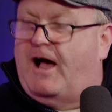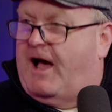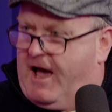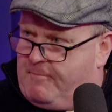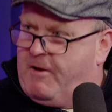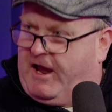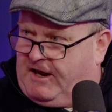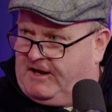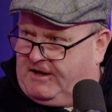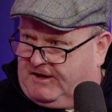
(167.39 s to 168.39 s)
I'm
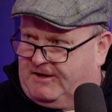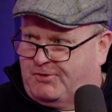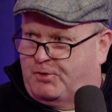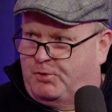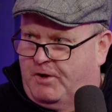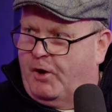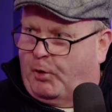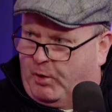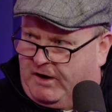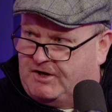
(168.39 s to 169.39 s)
angry through
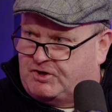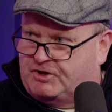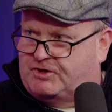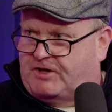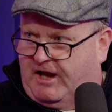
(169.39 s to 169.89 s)
righteous